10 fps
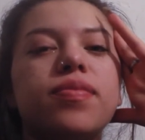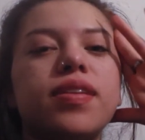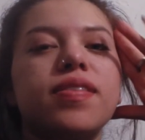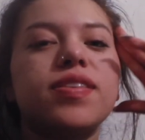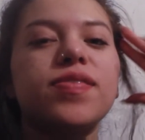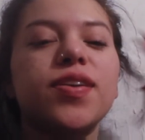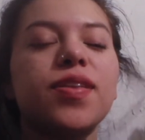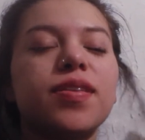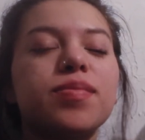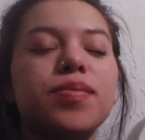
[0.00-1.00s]
Give this video a
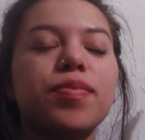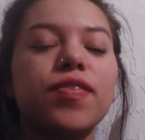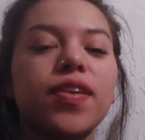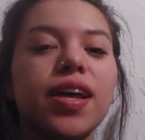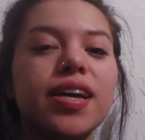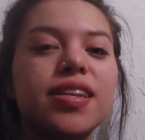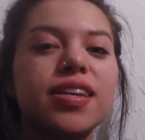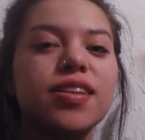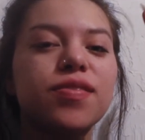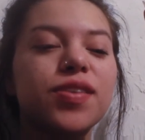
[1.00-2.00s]
thumbs up if you liked
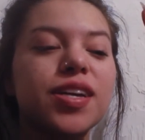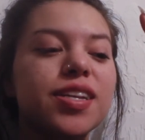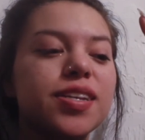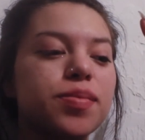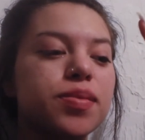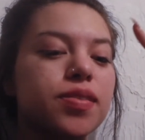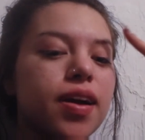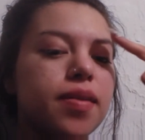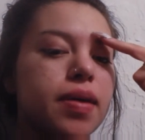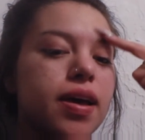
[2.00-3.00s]
it. Don't forget to
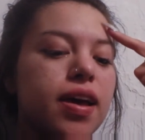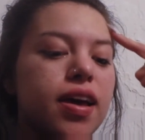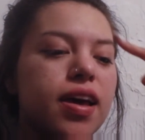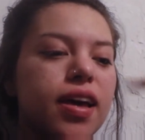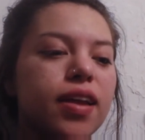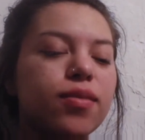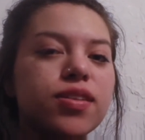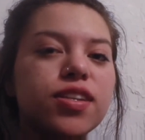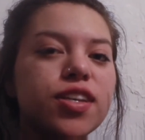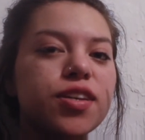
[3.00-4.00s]
subscribe, and I will
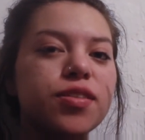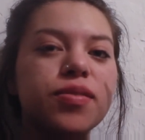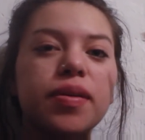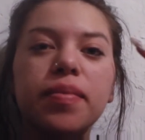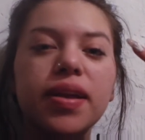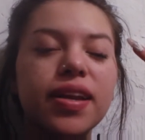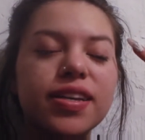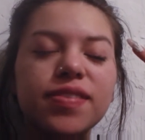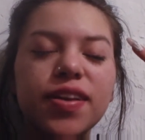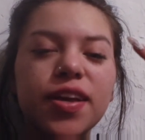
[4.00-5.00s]
see you in my
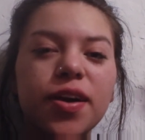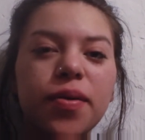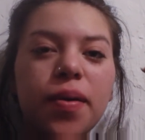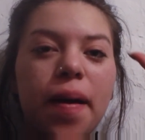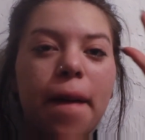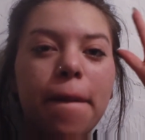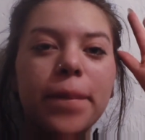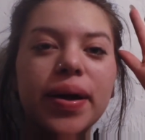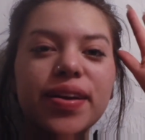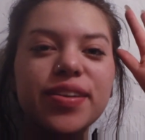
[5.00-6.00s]
next video. Bye,